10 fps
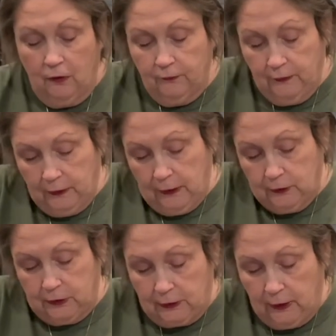And then I
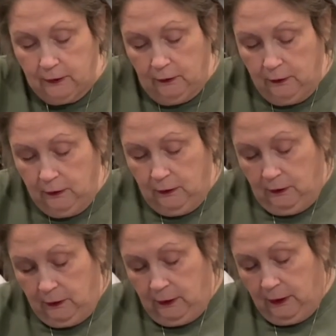just kind of
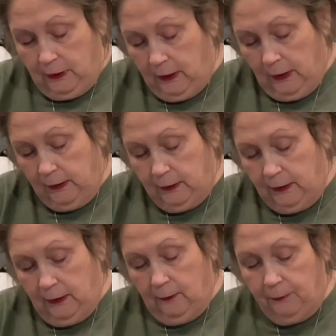cut it
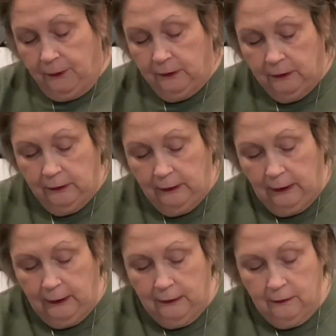up
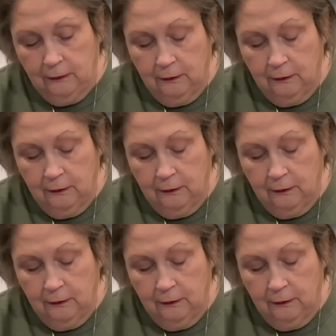and